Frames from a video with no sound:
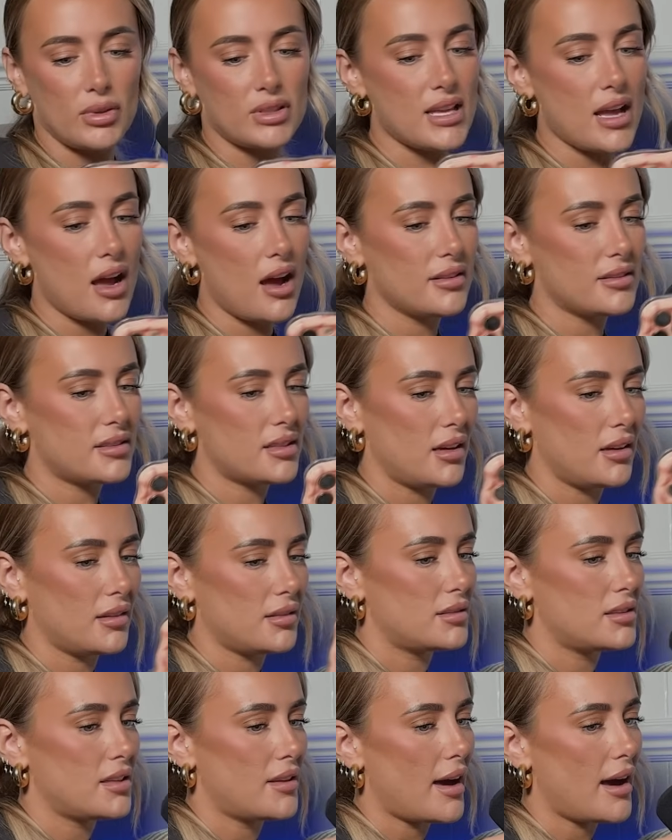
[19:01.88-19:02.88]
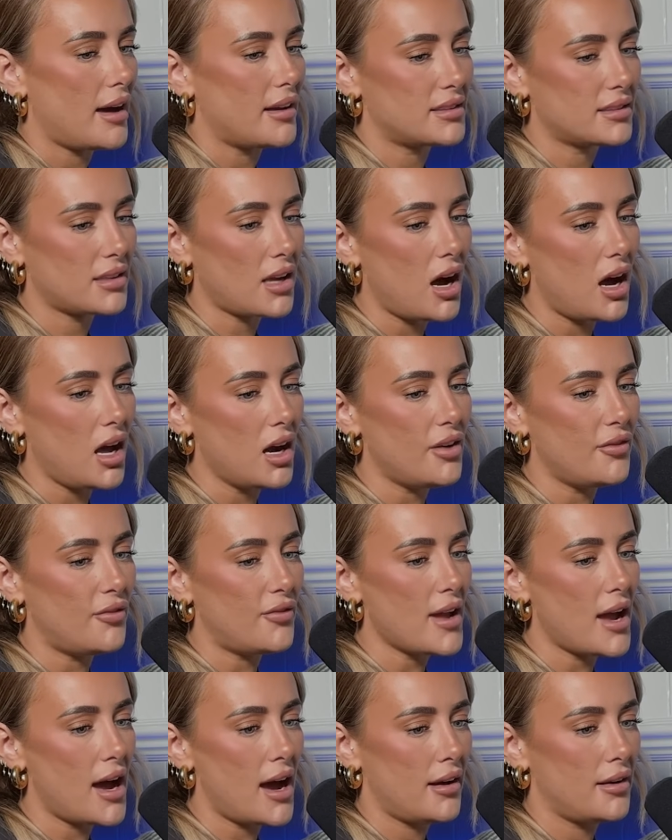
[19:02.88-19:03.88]
the answer to that? Scarlet
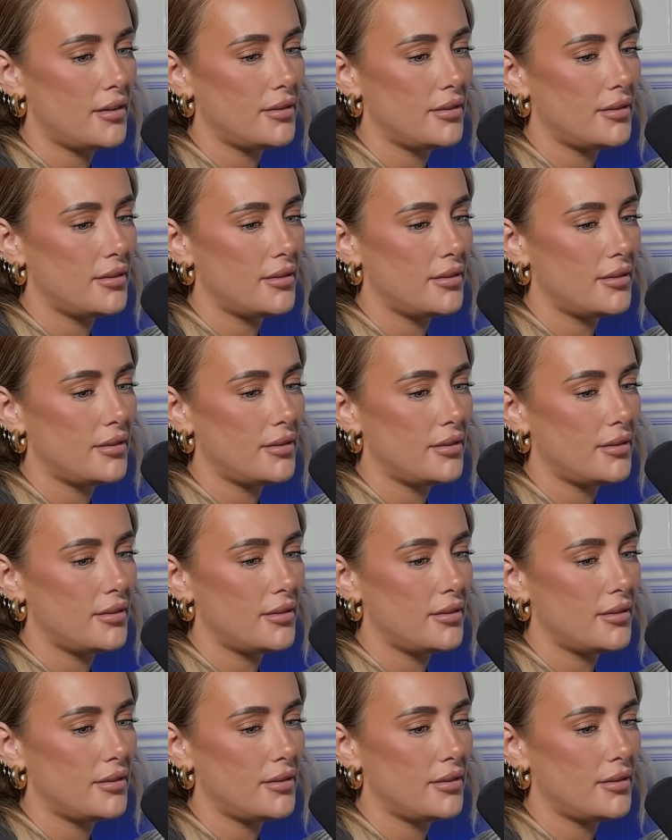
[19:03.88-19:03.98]
fear.